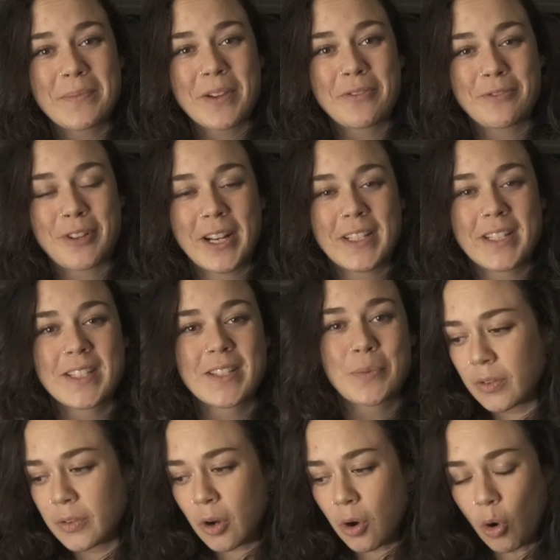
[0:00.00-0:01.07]
my friends.
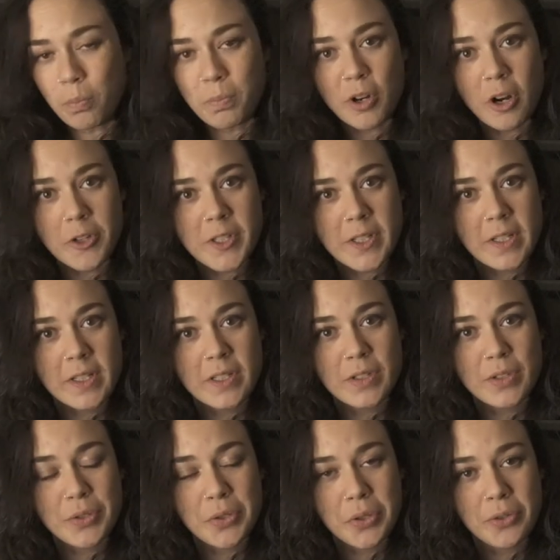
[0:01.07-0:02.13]
The whole
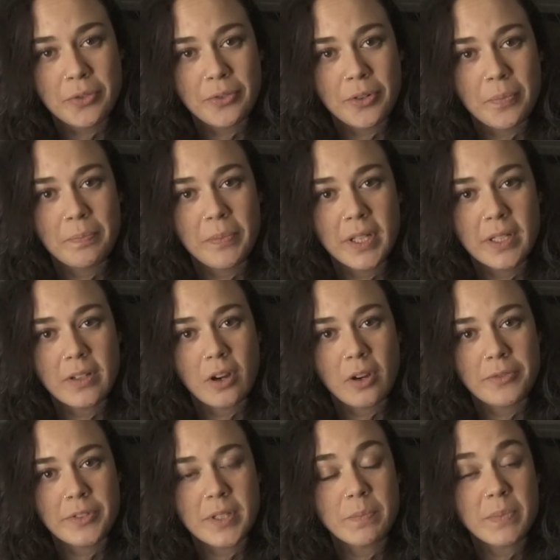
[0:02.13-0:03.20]
process took from mid
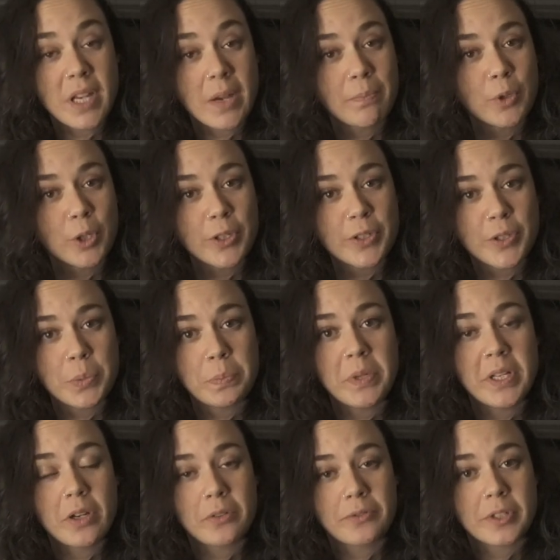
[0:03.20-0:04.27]
of September to
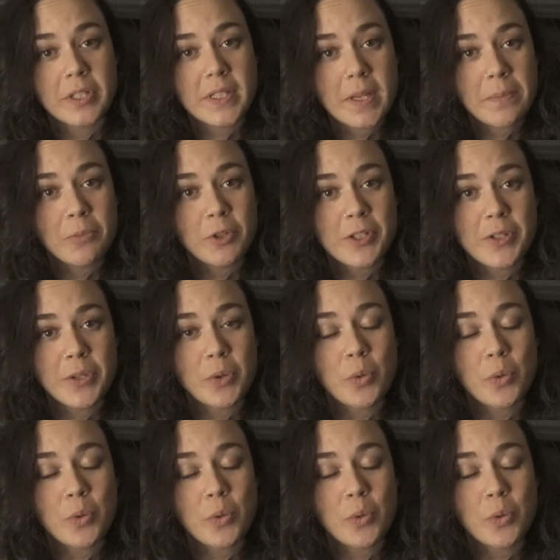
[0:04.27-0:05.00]
mid of December, so